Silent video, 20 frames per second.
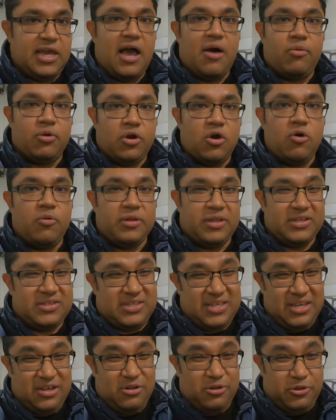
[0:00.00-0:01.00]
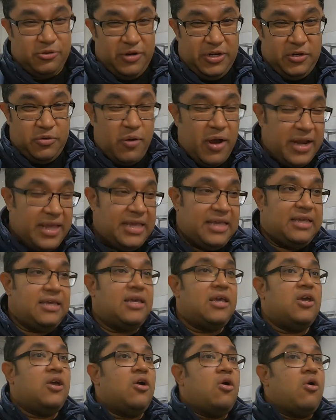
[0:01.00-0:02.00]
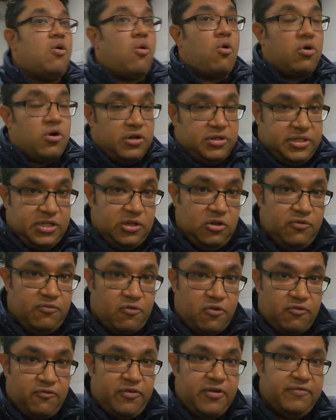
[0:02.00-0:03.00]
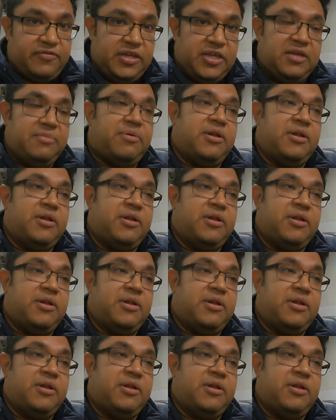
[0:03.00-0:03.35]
I would go with a single 320 or a single 450.